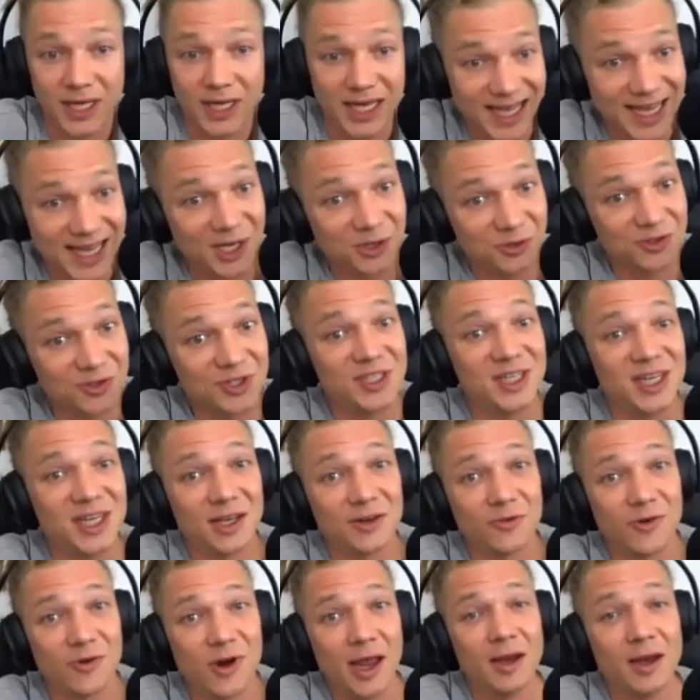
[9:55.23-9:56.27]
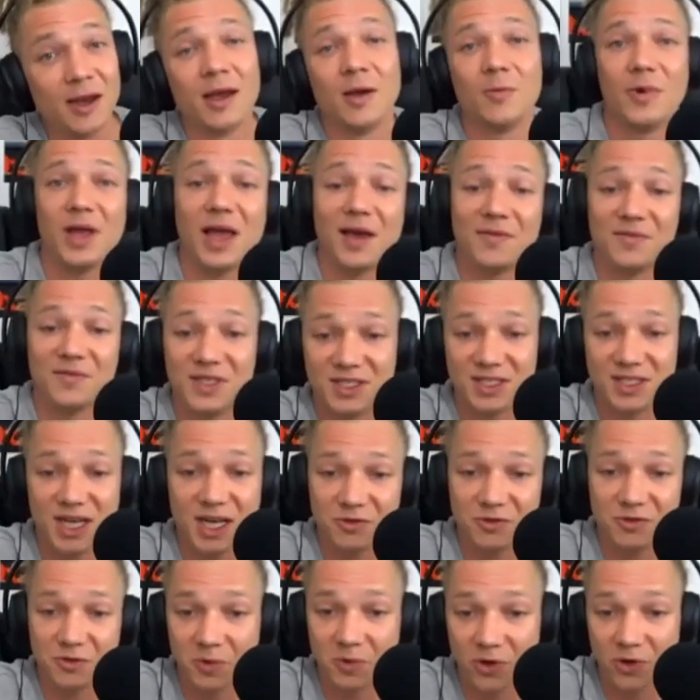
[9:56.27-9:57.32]
Interesting, right? We have these
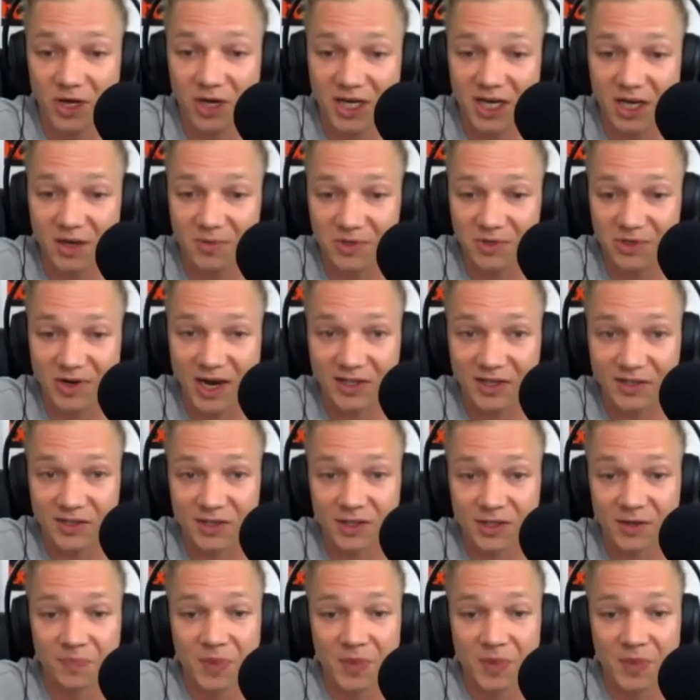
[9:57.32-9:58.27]
tetraploid Neobatrachus,